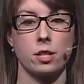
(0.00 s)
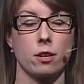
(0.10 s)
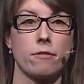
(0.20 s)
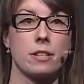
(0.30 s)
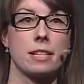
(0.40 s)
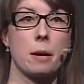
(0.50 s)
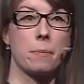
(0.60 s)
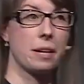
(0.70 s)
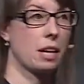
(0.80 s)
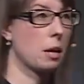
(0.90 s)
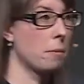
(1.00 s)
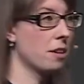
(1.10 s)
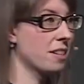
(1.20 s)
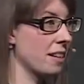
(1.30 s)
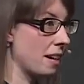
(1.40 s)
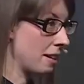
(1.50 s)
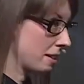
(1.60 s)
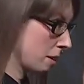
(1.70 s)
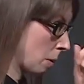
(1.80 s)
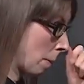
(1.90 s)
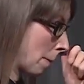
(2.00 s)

of stuff is now being commoditized.